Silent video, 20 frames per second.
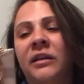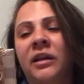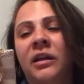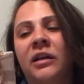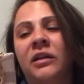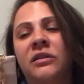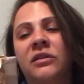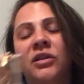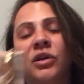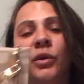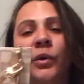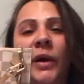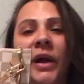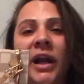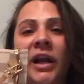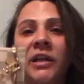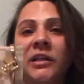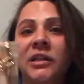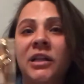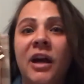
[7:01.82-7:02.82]
think it's a
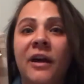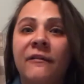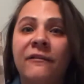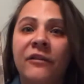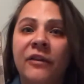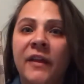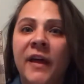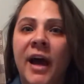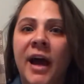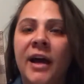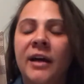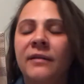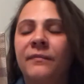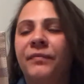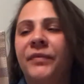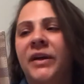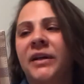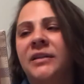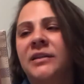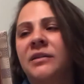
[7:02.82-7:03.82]
great idea for that,
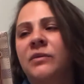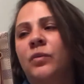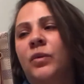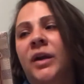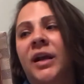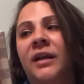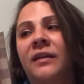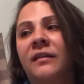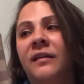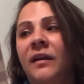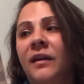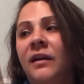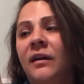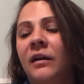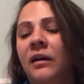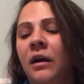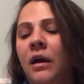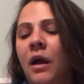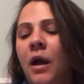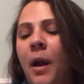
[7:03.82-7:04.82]
and that's what I think.